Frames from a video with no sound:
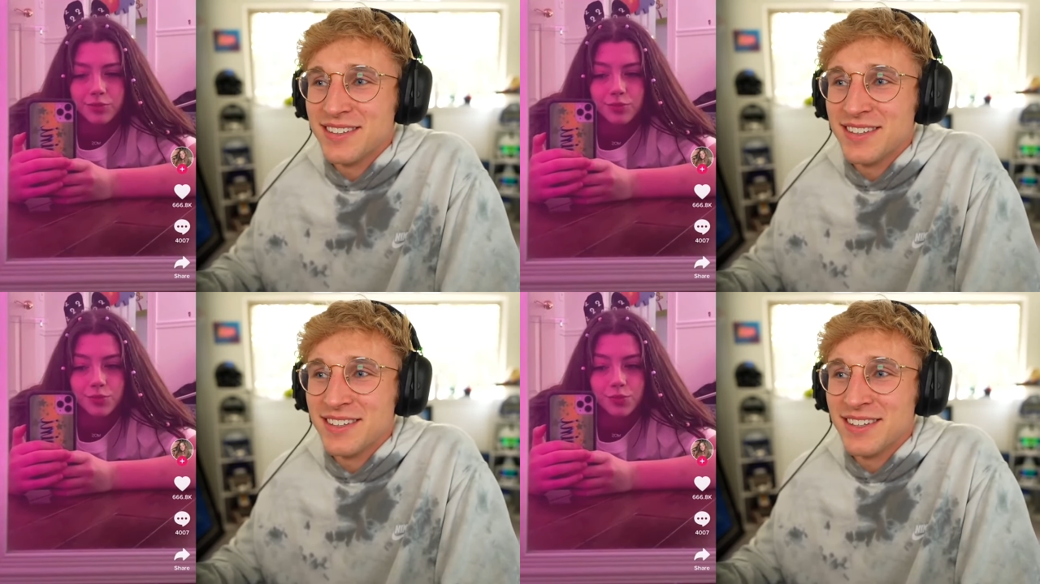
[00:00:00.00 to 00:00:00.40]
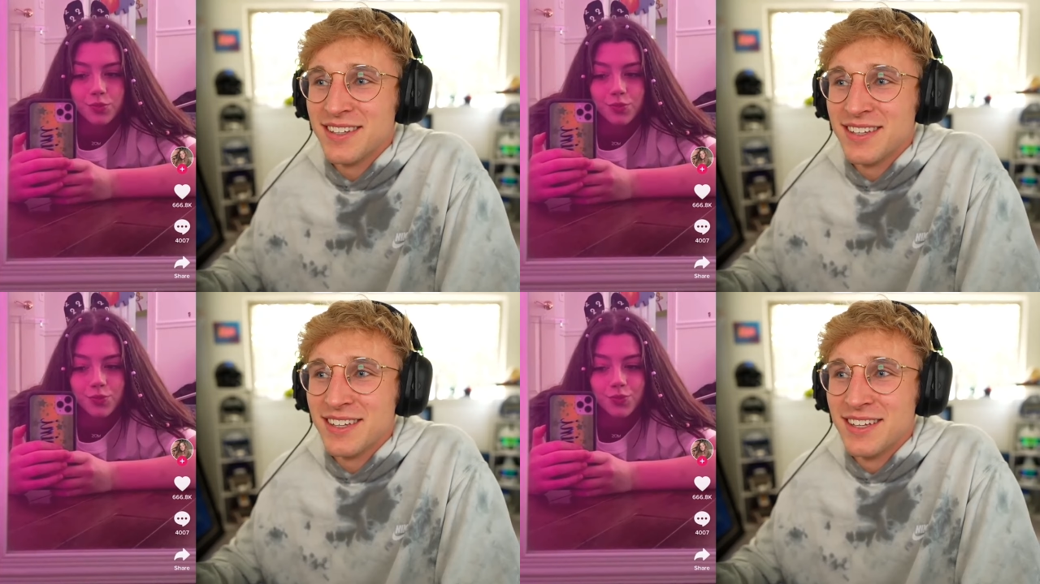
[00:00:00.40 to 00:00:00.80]

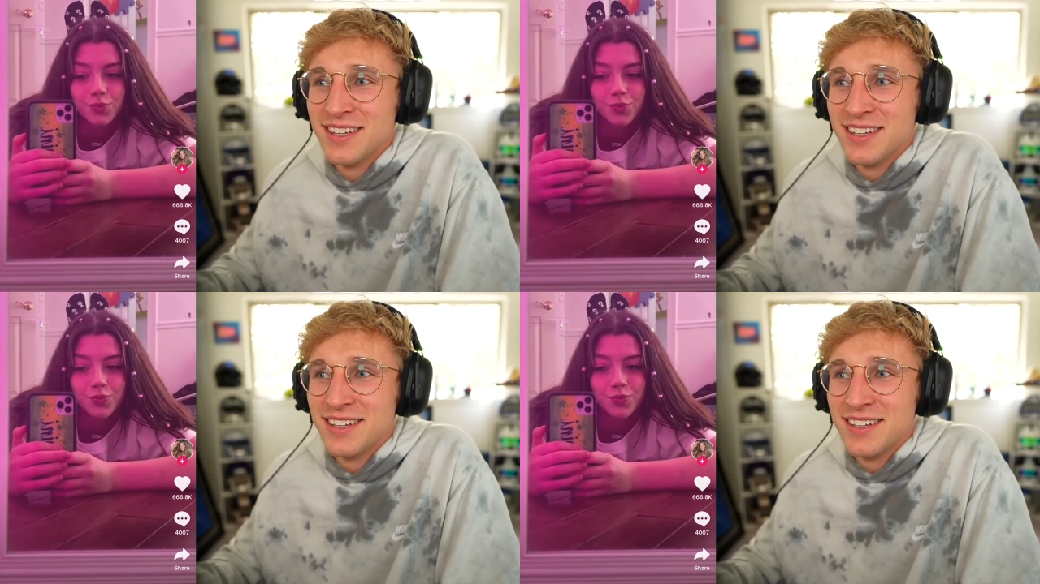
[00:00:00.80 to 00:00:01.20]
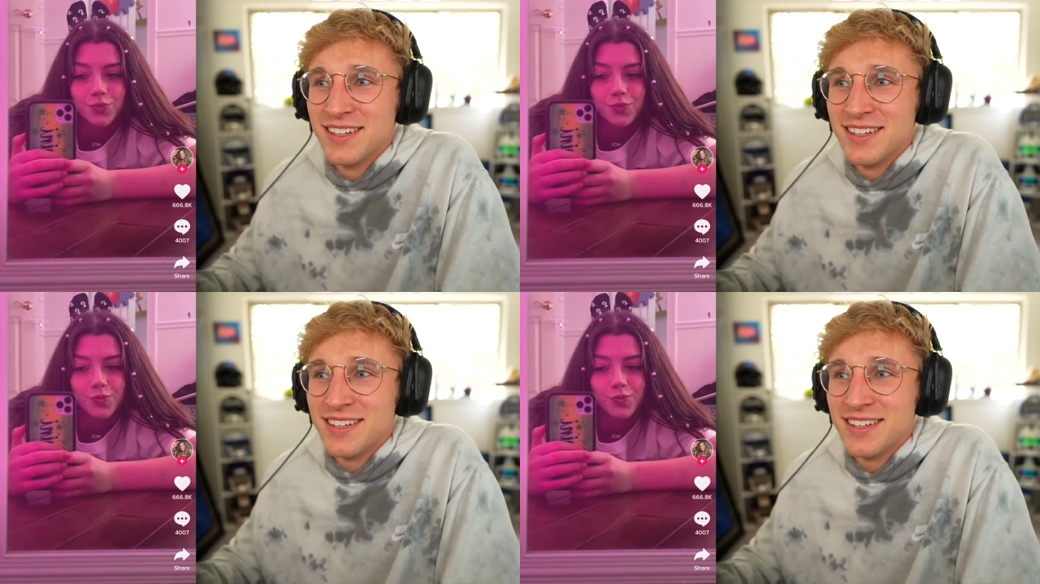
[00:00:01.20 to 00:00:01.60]

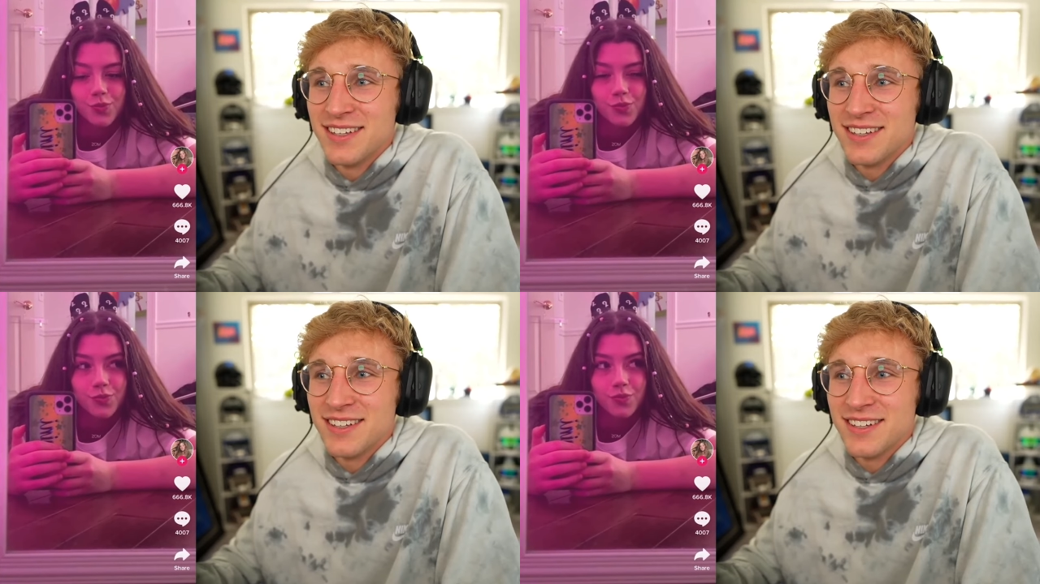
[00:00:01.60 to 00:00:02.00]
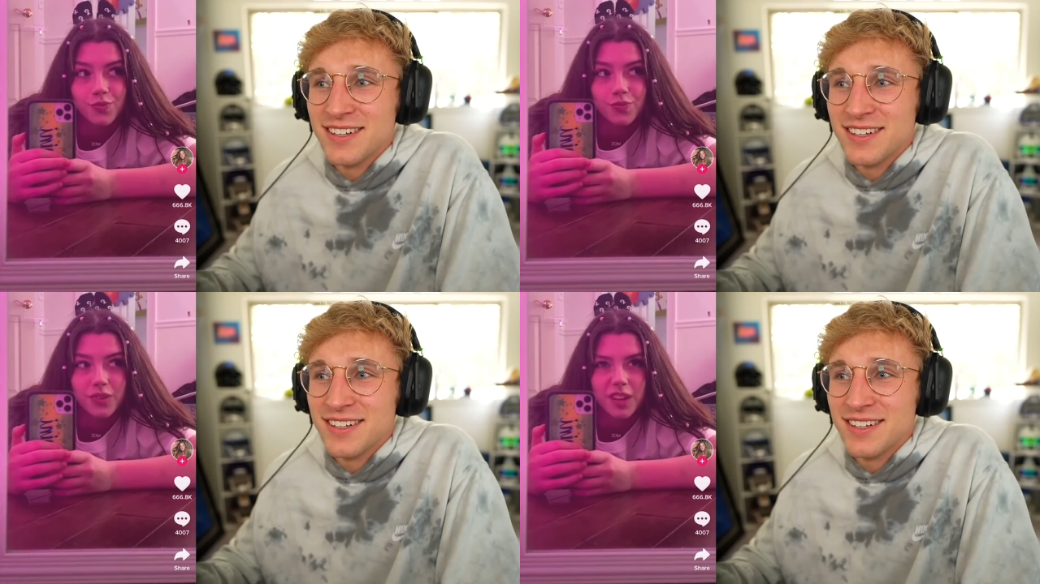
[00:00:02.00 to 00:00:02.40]

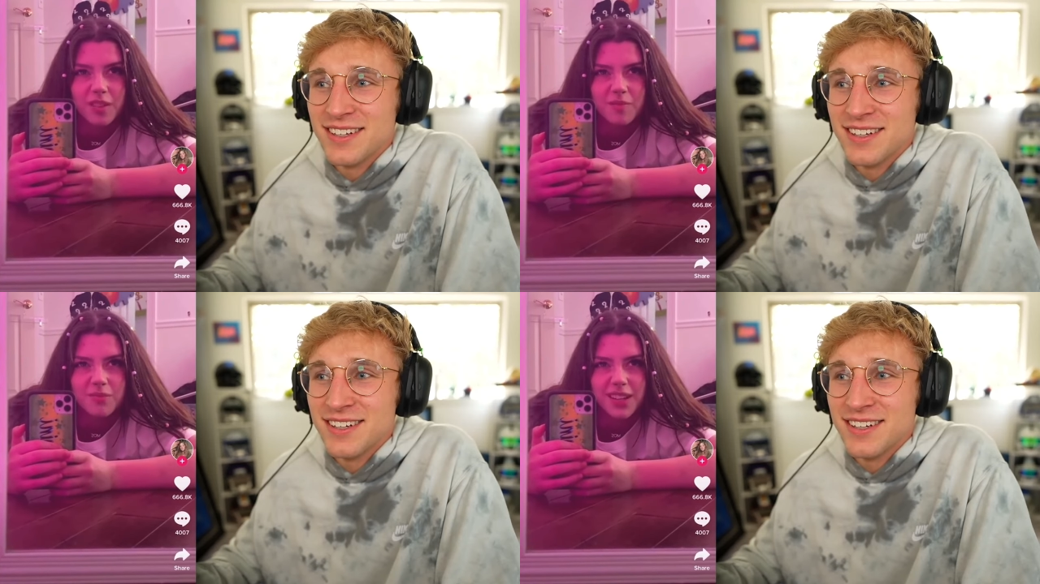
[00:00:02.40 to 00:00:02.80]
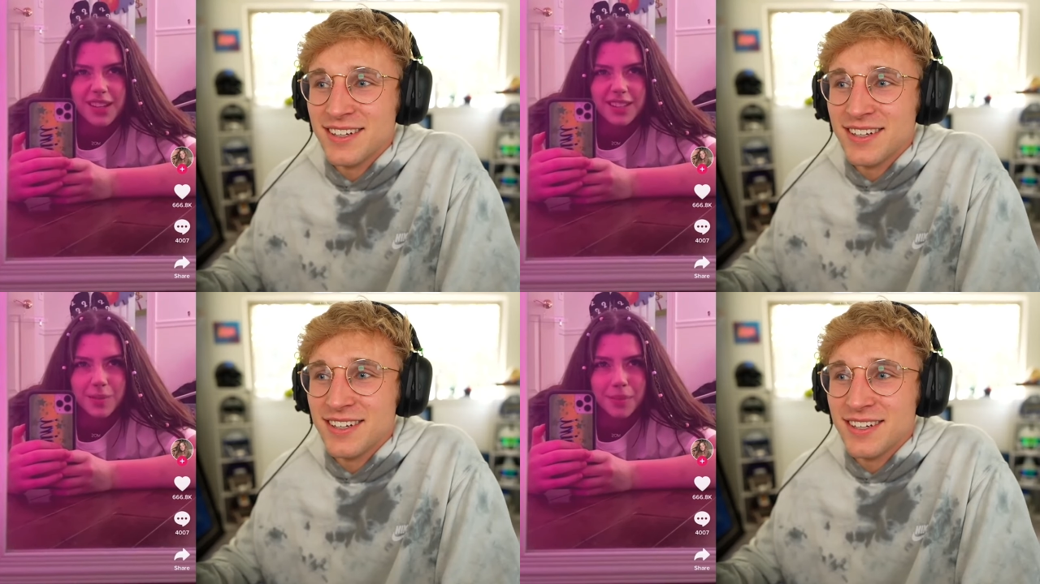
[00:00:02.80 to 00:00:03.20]

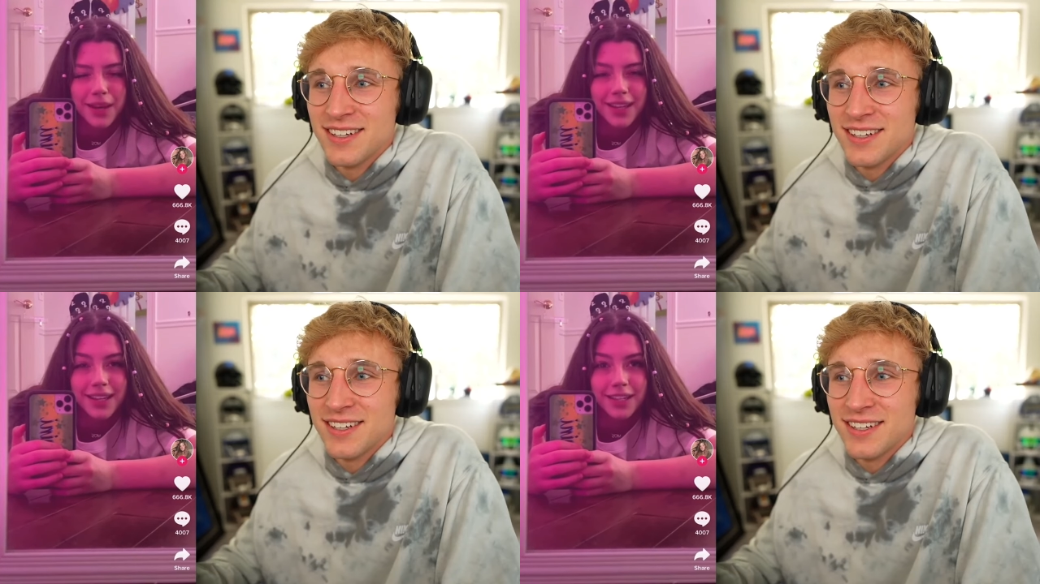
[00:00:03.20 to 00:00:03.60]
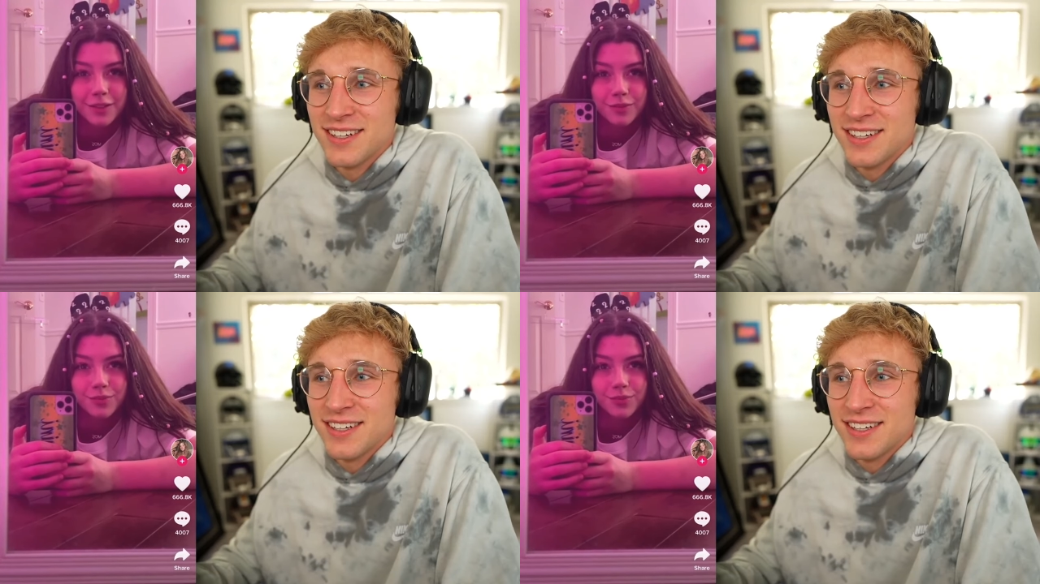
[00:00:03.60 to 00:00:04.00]

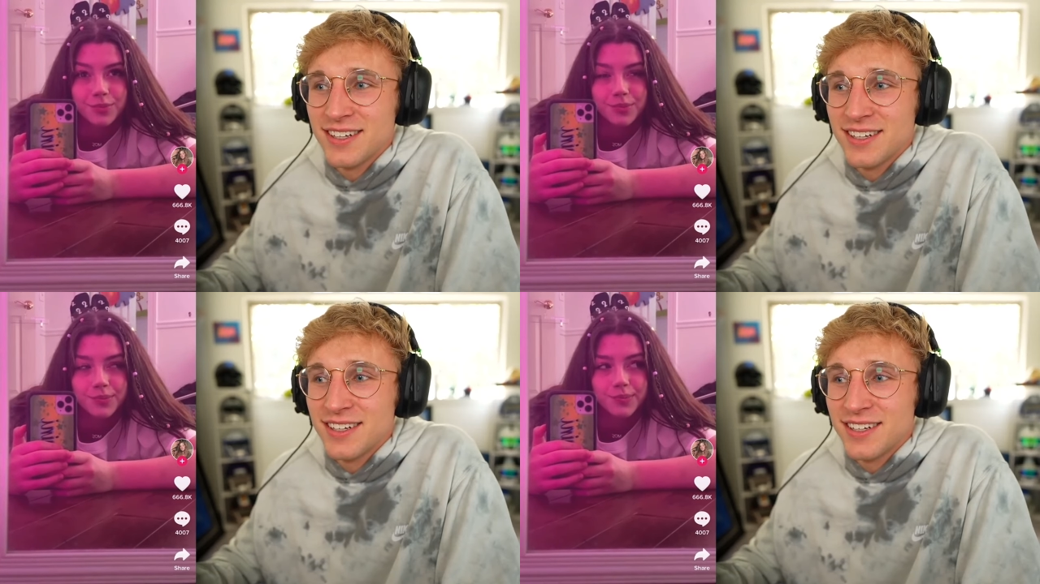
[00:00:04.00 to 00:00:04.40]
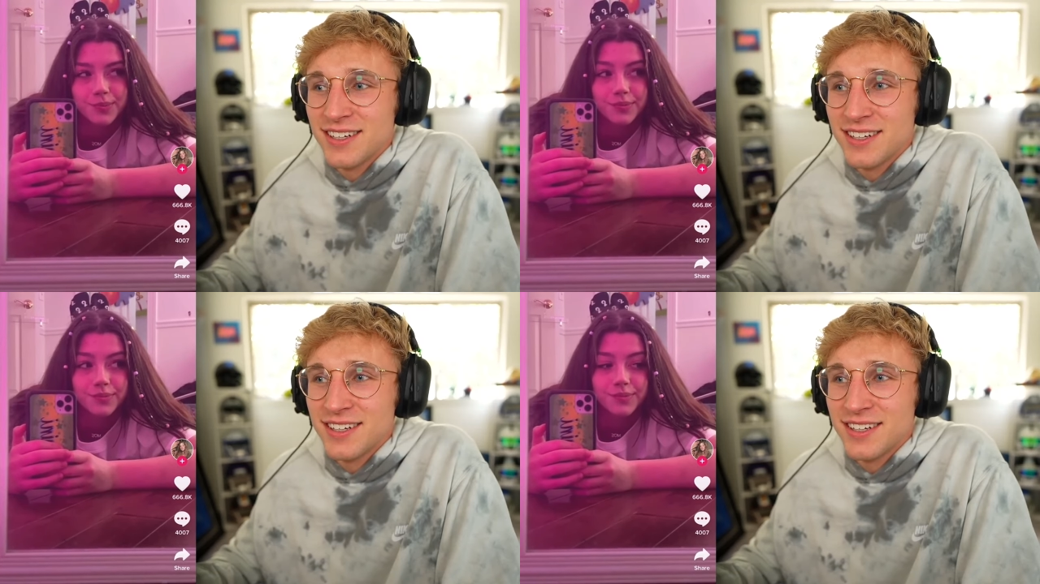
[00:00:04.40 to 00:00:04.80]

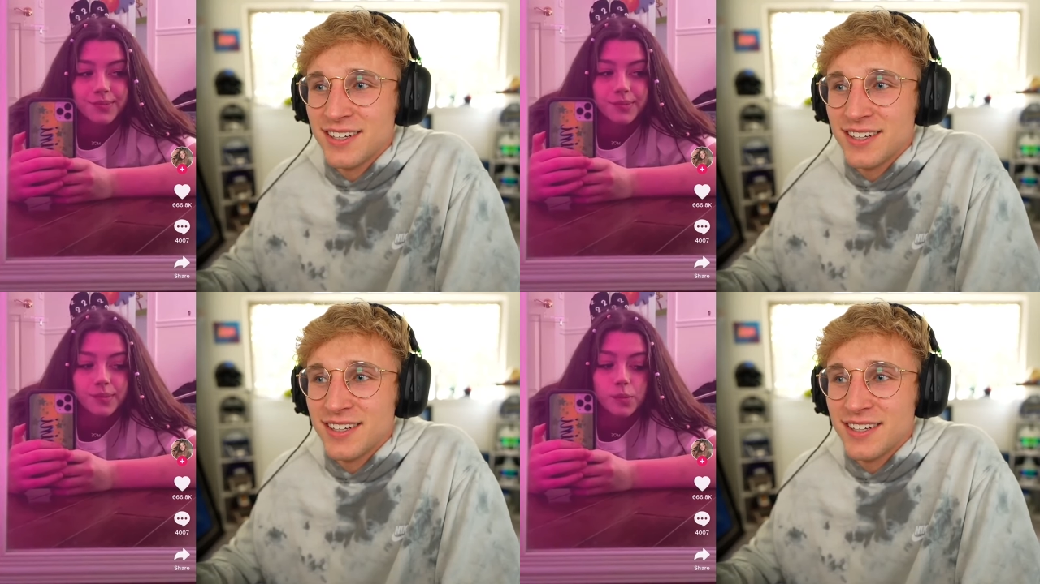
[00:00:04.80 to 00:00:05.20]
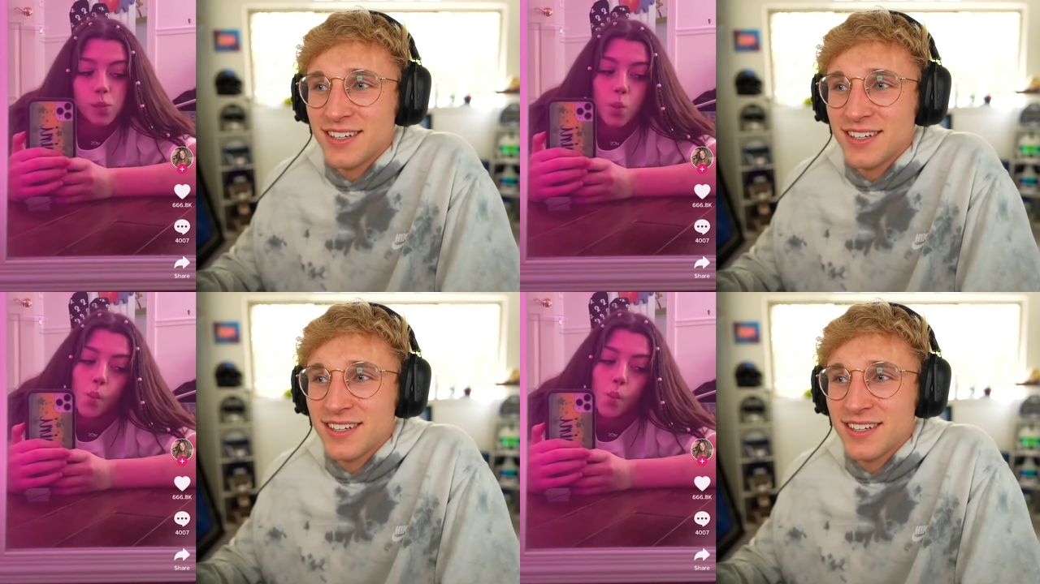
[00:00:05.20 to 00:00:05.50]
(no one is talking)